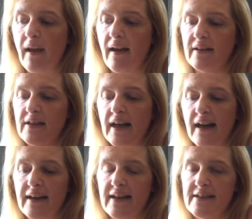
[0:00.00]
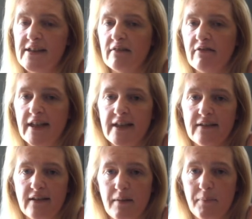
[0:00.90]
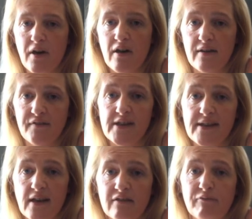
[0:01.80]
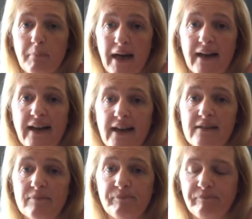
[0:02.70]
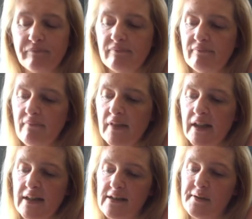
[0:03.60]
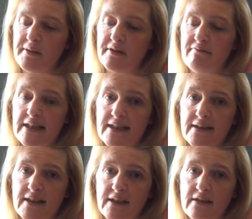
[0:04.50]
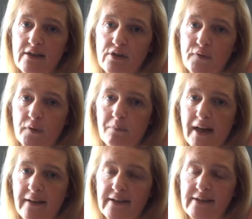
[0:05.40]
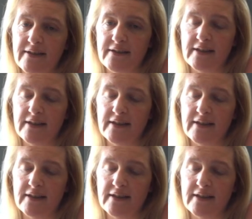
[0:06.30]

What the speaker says: And you kind of integrate that part of yourself back in. So it's a really useful method.